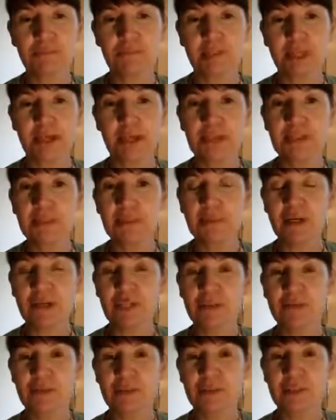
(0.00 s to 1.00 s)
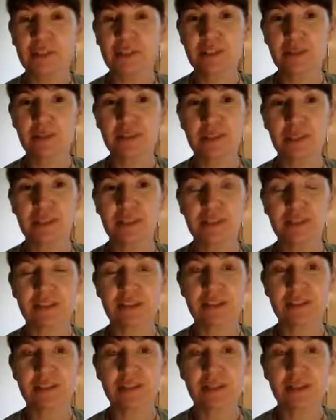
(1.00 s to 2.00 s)
any mindfulness
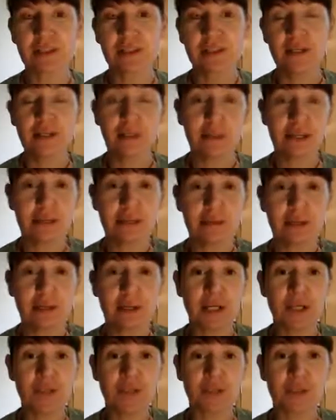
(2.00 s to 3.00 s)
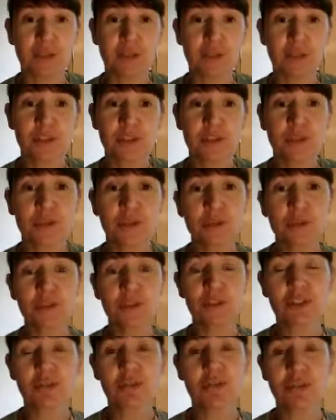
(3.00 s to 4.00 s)
practice, in any mindfulness
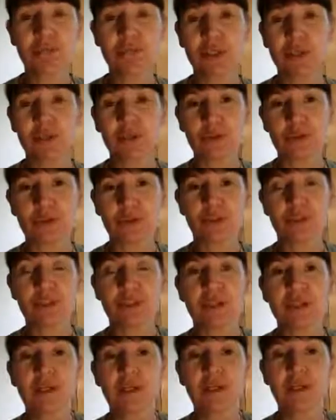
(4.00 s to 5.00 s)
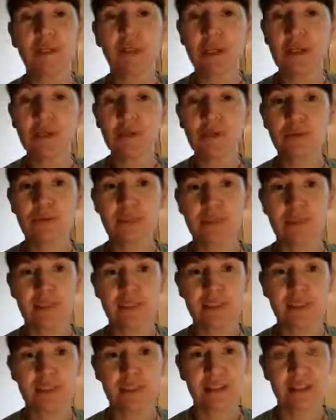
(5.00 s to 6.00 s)
course, or when we learn
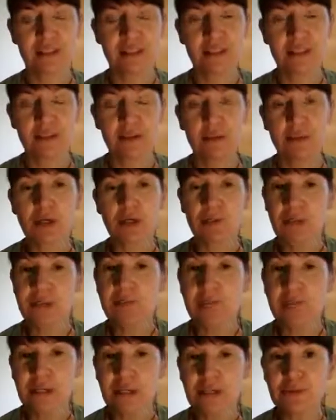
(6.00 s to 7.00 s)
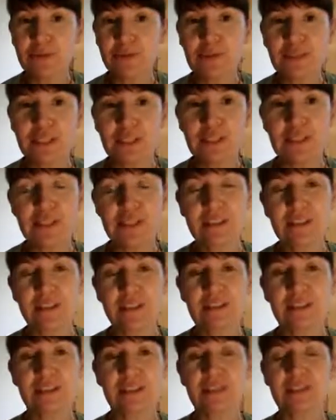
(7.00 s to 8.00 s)
mindfulness. Because mindful
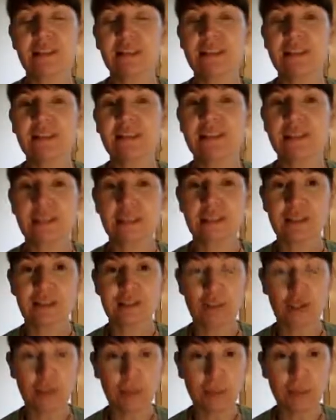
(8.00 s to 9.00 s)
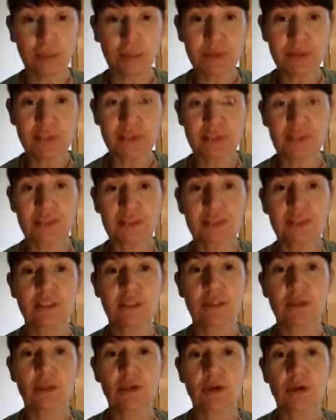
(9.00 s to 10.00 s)
eating is exact opposite
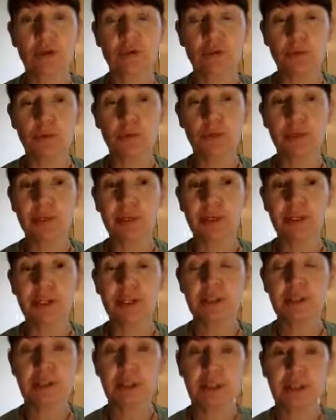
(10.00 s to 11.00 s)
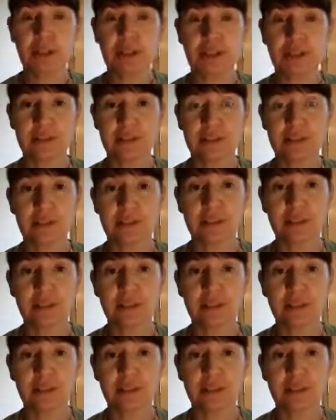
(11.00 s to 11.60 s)
of automatic pilot.